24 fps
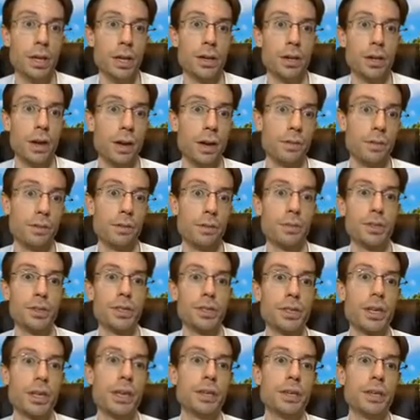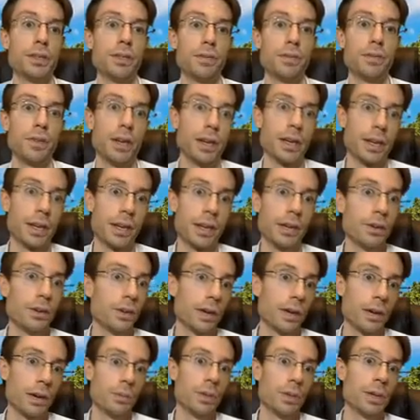not from a stance of like, hey,
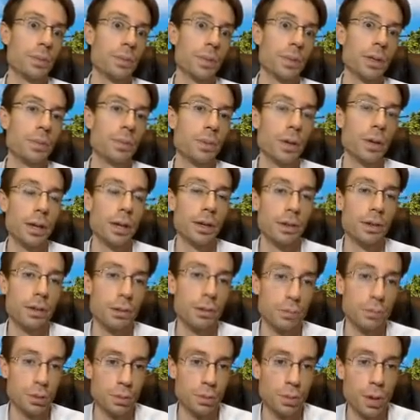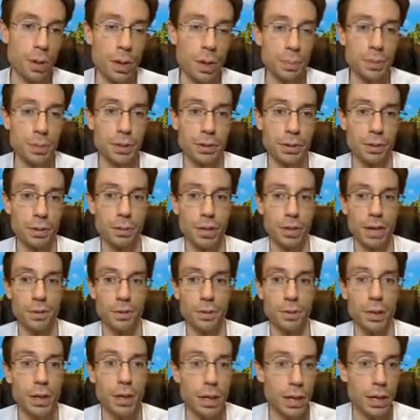look how many people I know, I'm so popular or
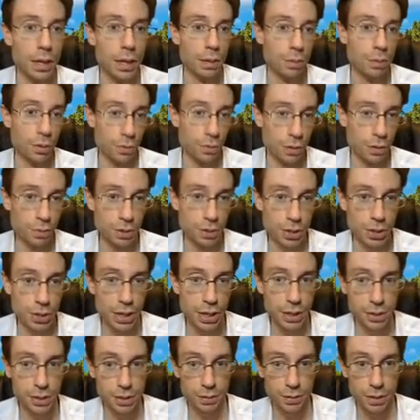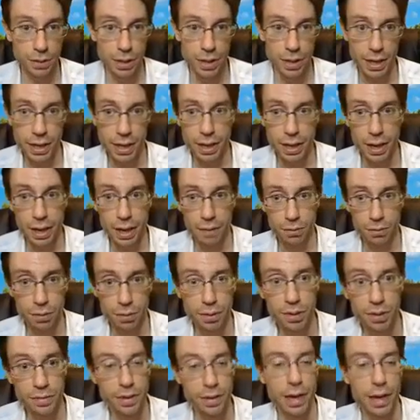whatever, but from a stance of like, hey, I have
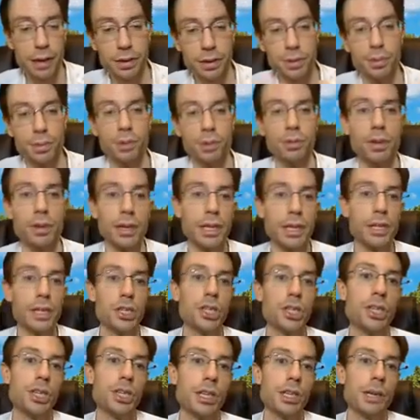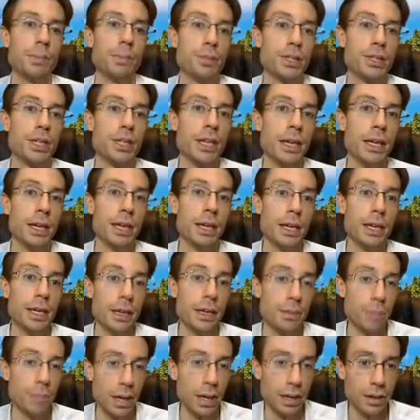really valuable relationships
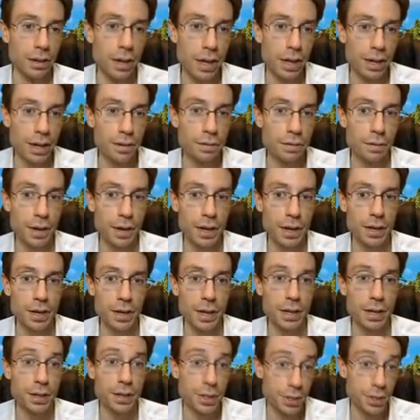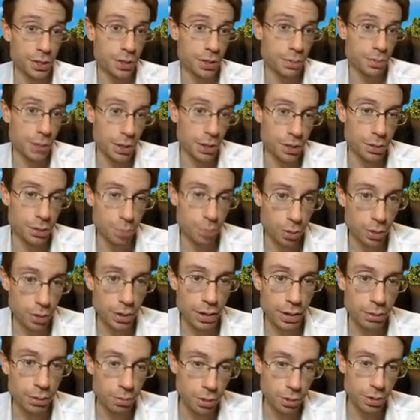in my life, and this is my
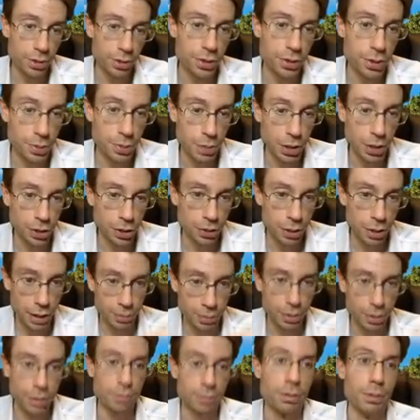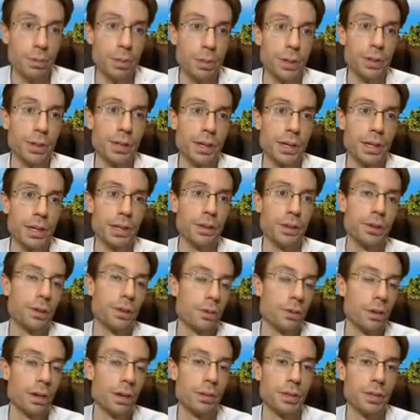support network. This is my tribe, like we're building here in
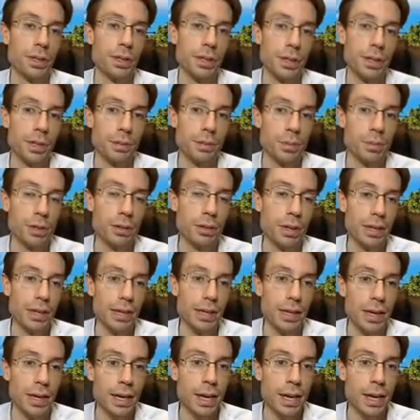the Quantum Elite community.